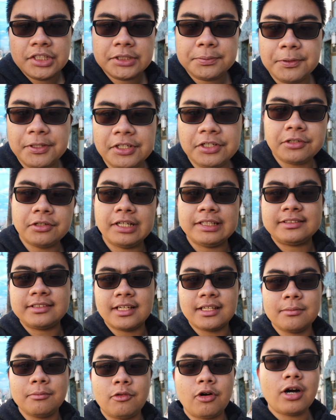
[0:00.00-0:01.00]
It's pretty cool. I
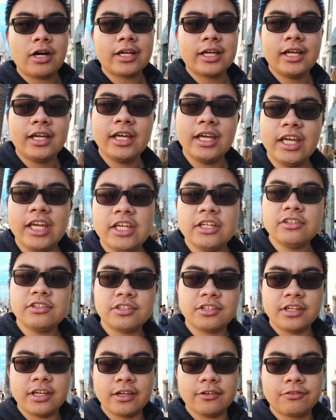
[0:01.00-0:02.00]
saw them walking in
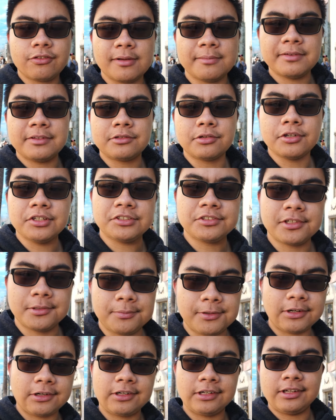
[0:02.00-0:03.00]
today from the toy store
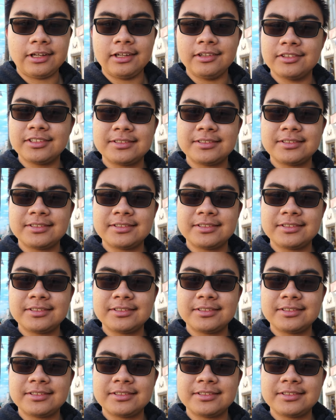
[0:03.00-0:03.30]
parking lot.